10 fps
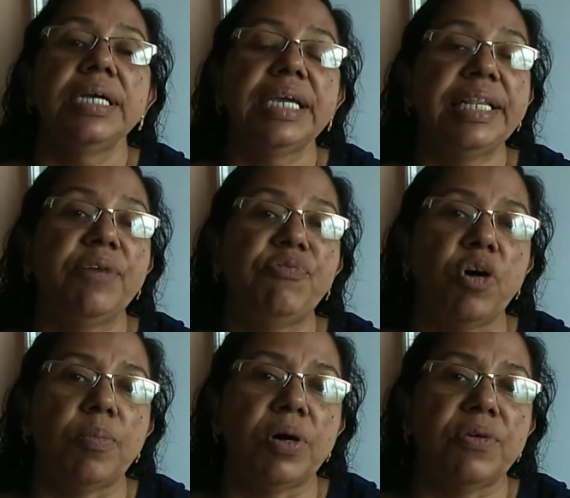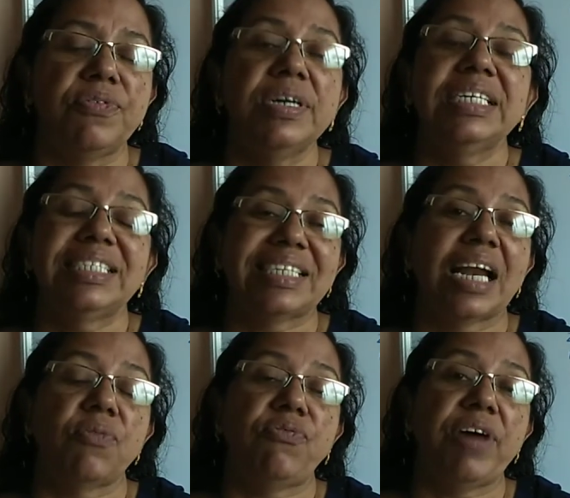in the form of
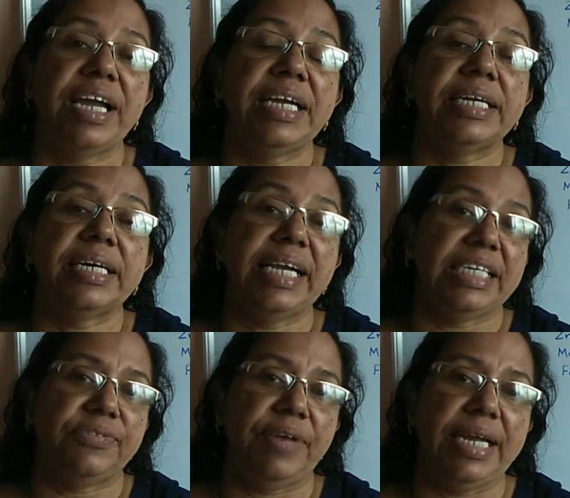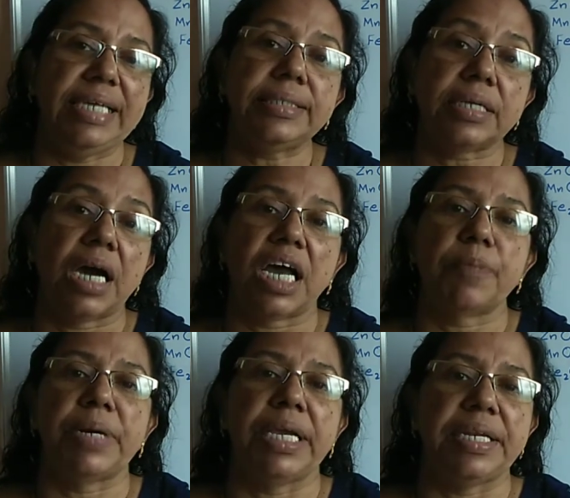sulfide as well as
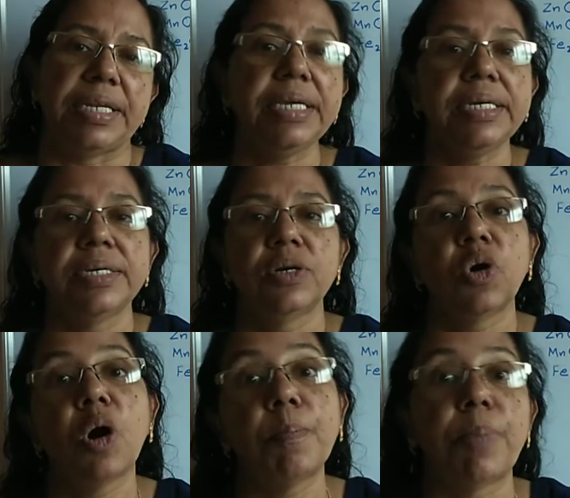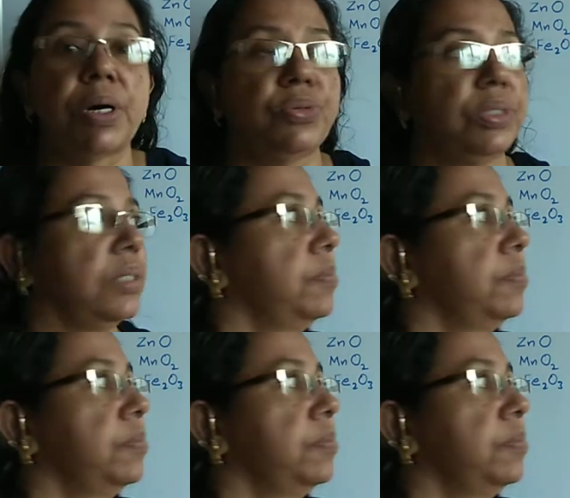carbonate compound.